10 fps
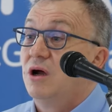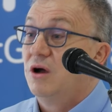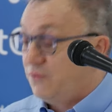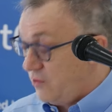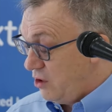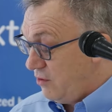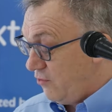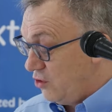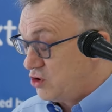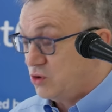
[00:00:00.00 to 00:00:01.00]
of,
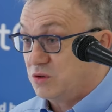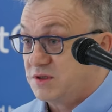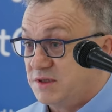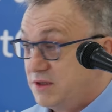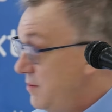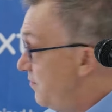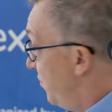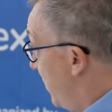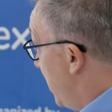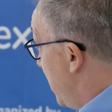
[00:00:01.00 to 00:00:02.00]
of resources. Yeah?
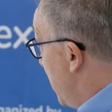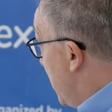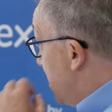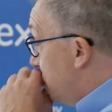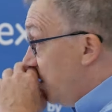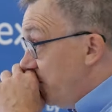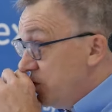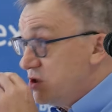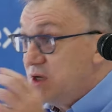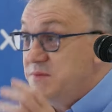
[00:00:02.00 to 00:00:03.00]
So
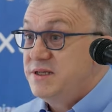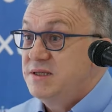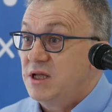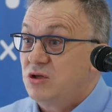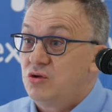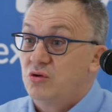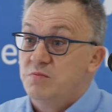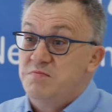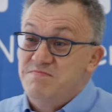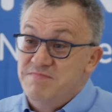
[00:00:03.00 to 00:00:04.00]
something that
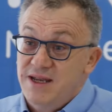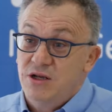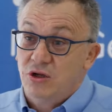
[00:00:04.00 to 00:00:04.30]
you may